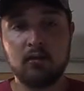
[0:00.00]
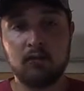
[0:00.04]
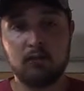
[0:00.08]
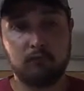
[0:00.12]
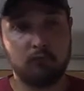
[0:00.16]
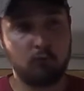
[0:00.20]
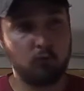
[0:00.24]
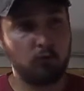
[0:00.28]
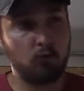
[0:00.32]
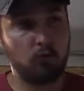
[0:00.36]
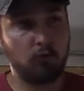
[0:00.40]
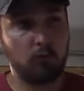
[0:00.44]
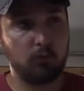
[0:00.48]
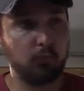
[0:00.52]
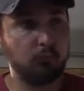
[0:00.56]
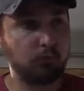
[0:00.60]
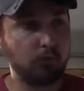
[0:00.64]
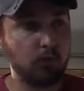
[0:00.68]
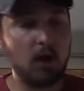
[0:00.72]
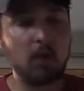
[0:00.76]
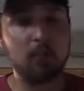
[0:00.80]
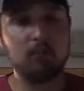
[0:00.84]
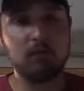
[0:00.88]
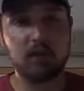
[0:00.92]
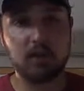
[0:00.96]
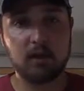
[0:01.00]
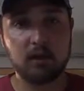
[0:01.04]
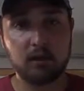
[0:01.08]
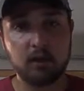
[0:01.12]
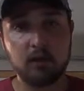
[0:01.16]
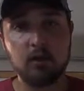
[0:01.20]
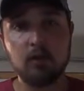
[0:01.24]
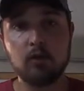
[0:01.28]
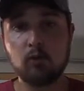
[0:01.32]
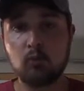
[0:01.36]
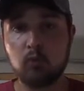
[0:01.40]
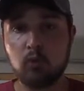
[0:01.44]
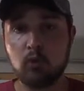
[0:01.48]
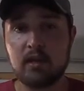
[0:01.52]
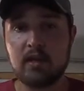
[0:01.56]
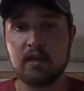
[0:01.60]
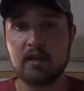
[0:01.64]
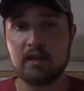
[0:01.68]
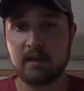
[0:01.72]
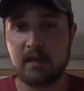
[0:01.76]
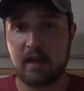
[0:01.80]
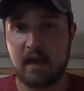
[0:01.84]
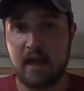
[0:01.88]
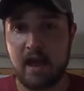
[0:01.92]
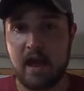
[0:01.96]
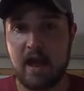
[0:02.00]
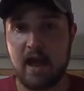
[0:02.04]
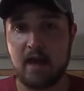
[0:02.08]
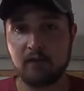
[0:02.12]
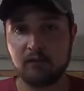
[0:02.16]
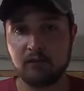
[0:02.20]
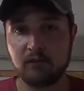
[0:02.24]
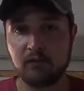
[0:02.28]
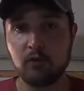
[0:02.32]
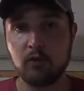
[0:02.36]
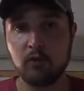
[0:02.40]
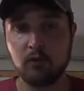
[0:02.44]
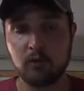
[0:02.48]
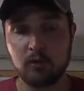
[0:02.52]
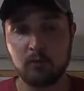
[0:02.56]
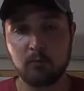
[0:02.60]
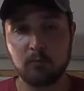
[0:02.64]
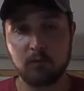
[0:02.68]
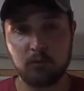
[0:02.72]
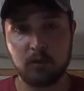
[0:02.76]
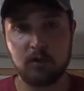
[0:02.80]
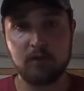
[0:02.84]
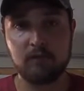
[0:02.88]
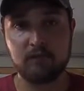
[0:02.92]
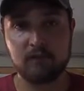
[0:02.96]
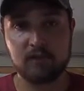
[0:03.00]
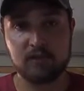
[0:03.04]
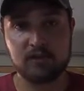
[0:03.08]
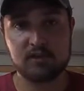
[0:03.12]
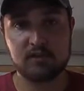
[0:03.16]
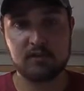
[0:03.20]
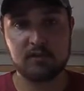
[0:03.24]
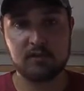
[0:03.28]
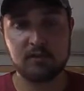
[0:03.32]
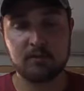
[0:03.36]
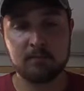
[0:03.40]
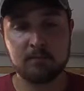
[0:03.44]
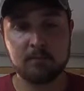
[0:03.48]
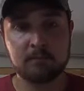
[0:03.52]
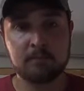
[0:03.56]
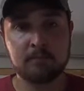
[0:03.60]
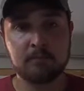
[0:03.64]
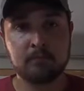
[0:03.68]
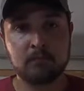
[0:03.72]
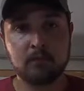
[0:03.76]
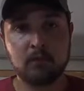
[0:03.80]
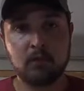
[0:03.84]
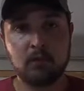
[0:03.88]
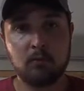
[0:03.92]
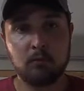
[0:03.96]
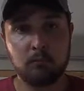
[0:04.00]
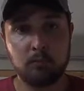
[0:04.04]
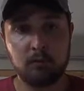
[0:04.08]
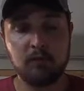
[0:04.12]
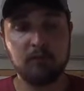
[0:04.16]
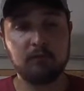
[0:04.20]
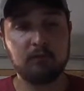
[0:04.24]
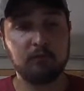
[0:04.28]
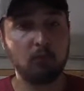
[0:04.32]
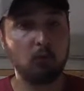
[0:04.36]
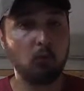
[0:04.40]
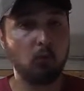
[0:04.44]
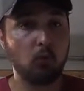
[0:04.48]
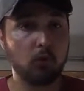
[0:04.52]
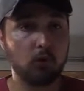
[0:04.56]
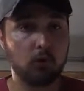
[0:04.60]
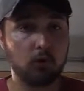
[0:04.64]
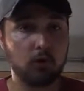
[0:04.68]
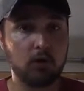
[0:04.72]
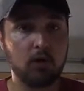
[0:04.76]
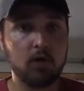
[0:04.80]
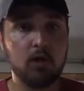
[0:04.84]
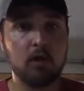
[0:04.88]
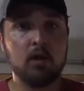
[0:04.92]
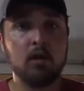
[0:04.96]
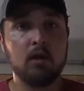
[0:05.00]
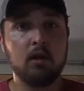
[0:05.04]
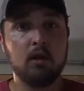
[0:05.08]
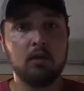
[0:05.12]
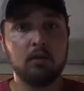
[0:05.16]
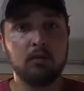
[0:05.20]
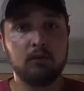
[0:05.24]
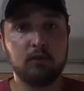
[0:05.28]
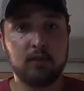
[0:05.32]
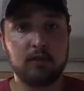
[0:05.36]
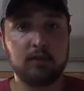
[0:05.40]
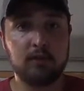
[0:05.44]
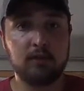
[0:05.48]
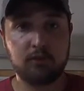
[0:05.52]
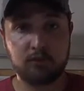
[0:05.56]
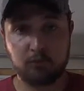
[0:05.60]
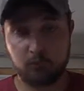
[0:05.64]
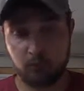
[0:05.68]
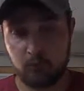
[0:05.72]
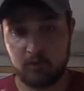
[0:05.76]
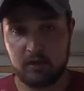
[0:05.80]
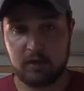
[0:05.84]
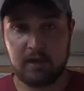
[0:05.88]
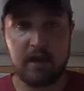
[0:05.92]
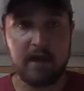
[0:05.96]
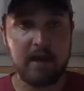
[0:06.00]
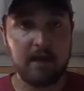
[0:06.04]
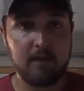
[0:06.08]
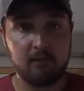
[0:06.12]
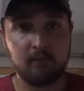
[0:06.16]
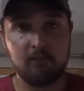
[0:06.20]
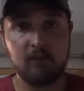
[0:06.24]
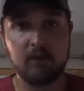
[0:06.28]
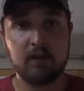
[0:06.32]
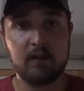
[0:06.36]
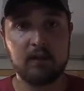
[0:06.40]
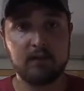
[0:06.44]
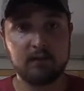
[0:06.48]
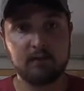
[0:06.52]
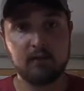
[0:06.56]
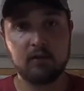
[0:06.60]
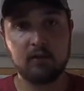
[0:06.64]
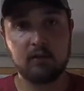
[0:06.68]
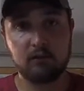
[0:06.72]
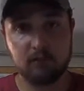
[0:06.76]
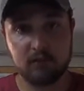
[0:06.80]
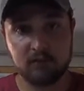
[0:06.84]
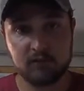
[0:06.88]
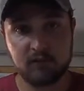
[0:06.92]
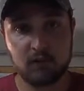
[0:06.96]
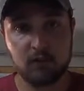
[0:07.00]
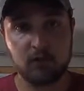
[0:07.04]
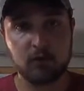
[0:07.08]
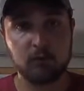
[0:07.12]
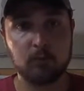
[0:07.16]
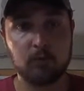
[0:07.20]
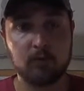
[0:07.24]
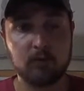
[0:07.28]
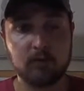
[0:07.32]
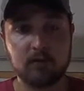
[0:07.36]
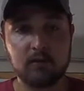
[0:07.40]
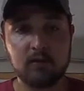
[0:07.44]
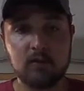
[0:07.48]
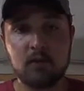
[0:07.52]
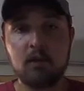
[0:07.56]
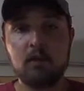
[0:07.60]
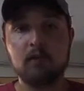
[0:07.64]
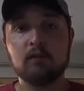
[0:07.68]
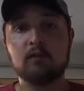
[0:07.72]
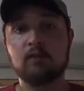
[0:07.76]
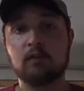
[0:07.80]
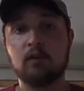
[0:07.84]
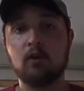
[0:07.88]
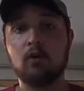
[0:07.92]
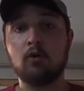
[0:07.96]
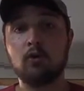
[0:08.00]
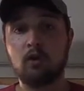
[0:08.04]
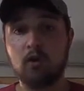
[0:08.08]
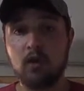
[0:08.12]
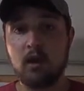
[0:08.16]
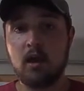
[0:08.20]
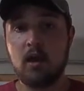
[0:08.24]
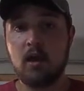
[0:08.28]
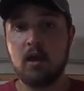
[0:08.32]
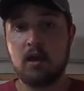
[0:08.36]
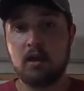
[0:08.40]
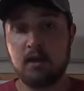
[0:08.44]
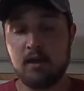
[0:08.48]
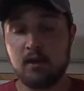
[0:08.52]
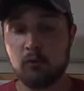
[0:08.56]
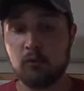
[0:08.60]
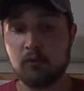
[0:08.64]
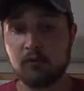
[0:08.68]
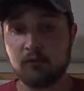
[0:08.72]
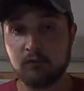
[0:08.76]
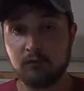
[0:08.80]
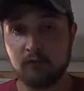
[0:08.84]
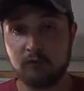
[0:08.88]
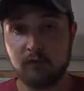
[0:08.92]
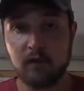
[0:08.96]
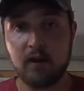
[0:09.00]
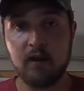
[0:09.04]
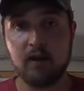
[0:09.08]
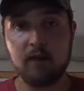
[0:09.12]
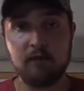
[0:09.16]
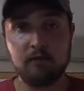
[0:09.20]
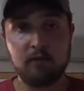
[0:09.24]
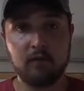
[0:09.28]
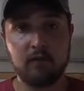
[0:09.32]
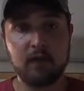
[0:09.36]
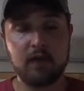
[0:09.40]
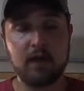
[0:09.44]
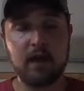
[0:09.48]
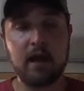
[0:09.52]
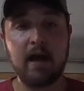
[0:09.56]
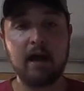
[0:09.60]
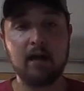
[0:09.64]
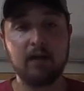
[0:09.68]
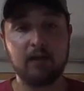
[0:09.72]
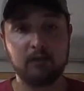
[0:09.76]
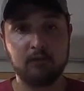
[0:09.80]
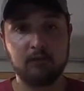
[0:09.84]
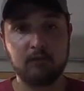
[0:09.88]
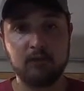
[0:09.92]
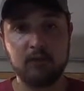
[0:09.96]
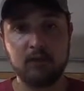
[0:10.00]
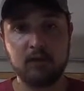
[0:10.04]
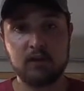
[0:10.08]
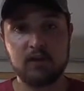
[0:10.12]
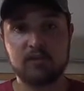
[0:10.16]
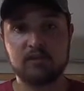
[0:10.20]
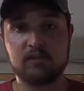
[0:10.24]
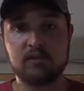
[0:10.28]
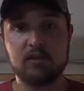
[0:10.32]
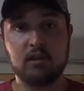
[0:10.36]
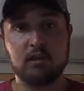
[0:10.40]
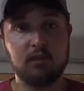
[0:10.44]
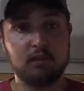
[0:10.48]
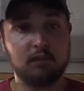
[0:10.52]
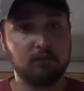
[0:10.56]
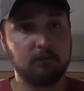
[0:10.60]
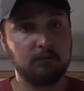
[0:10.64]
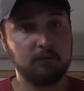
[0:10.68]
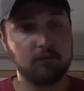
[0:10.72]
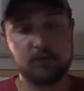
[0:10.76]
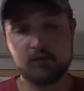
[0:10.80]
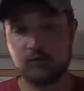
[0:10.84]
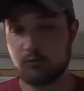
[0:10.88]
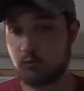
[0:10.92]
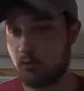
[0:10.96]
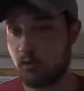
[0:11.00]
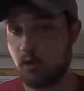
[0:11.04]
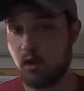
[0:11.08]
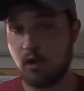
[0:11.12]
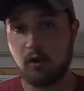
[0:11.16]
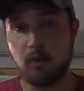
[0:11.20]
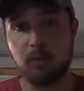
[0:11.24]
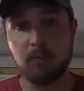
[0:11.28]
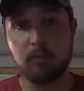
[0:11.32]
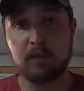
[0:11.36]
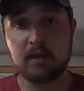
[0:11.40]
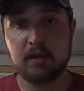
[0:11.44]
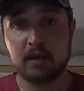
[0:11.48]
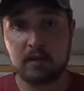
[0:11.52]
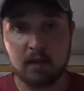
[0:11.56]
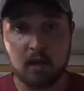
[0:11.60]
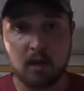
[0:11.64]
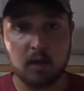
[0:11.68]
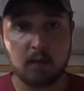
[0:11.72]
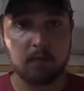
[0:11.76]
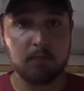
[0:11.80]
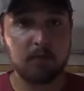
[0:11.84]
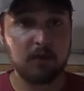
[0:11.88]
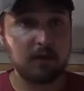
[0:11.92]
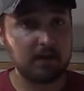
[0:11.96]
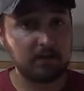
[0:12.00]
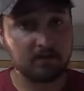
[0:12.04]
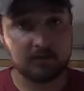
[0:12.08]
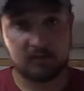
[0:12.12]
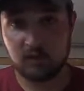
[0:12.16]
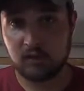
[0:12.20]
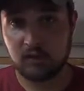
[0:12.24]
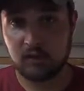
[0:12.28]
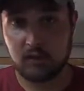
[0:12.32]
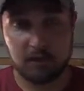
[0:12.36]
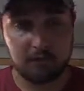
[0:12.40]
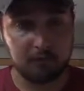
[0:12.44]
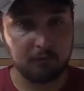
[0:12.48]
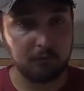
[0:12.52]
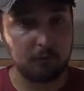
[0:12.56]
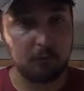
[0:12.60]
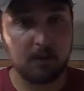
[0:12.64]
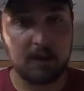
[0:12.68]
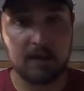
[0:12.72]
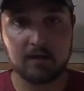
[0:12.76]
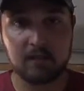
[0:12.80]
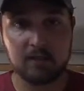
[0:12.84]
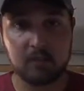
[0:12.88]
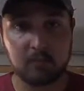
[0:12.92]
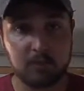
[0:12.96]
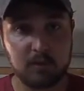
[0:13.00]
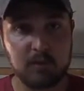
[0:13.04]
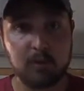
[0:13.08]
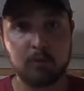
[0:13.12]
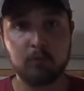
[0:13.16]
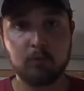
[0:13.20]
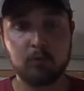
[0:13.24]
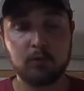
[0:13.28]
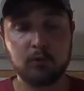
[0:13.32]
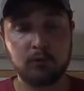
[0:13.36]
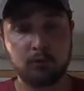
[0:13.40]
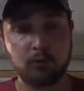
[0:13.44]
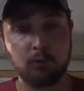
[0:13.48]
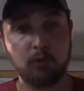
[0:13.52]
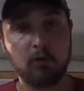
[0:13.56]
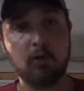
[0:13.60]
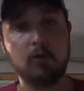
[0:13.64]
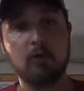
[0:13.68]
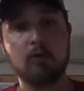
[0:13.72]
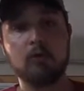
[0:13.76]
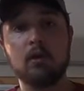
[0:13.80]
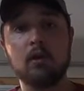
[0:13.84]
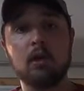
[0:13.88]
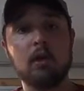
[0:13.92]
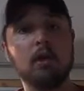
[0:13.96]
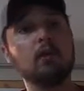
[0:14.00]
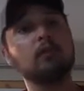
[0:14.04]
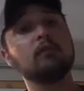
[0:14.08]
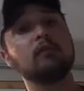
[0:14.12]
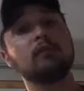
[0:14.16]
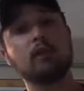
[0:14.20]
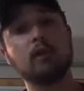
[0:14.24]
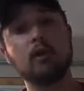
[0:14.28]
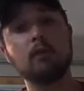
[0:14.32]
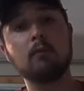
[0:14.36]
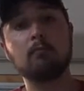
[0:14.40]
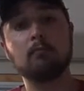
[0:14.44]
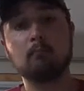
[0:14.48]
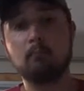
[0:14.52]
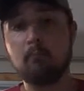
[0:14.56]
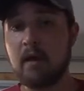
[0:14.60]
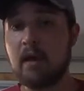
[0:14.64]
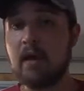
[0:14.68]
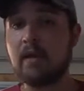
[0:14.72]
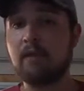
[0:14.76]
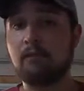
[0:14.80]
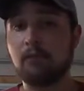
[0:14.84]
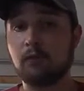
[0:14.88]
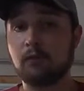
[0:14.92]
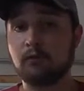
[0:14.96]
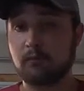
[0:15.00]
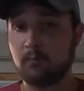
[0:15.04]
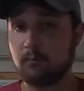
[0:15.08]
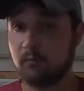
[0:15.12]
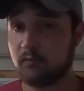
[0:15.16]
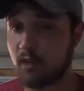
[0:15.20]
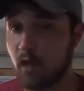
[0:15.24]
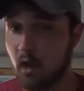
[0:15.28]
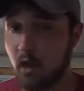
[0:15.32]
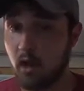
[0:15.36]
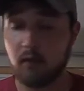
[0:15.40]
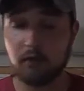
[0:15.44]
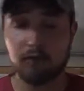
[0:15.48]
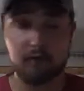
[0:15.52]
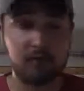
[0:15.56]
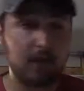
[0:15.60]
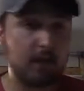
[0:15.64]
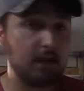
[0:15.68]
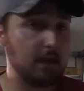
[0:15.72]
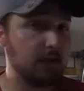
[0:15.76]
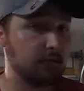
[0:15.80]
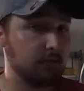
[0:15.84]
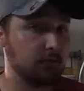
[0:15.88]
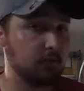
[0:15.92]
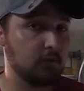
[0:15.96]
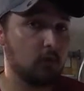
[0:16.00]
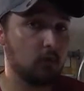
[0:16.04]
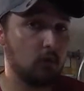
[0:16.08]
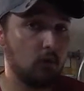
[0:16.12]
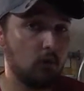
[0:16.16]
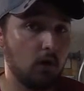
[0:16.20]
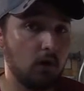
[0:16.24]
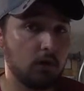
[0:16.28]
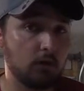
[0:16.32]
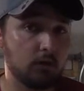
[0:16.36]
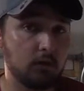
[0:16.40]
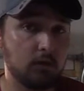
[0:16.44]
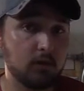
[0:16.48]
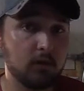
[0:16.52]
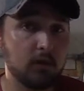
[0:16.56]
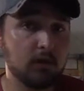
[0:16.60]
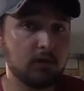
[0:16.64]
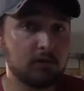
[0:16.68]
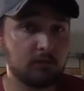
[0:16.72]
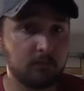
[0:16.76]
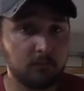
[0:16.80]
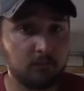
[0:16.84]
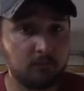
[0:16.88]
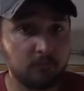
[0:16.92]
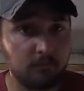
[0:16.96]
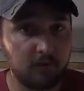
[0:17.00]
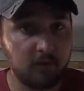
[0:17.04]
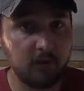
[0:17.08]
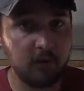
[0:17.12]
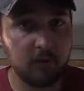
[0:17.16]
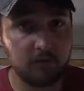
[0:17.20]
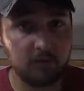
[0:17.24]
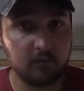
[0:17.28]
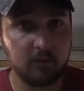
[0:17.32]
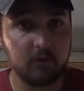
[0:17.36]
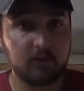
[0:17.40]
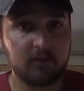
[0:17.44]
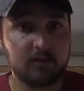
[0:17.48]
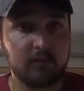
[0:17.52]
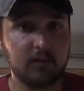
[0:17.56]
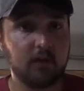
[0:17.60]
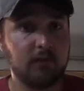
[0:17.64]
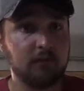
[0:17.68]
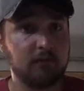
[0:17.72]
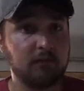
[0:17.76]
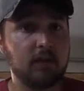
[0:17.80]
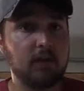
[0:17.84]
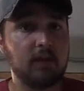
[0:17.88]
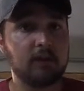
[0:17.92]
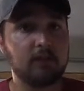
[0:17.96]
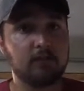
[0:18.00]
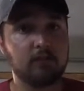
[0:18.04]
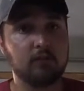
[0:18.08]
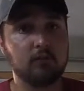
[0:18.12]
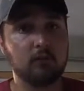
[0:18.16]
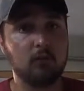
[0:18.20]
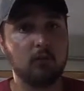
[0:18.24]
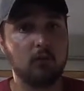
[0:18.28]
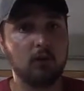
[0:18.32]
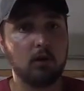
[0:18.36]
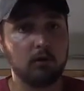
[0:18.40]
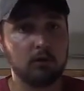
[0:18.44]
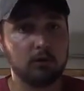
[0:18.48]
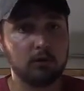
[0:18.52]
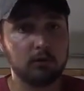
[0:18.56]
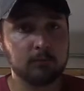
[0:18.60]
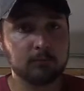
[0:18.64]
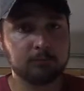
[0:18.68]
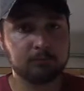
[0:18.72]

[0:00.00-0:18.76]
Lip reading: for probably a good week and a half doing the pre-fishing before the 3-day event of the tournament. So it was very, very highly fished. The fish were all beat up. They'd seen every bait that people had thrown. So it made for some tough days on the water. Some very, very tough days on the water.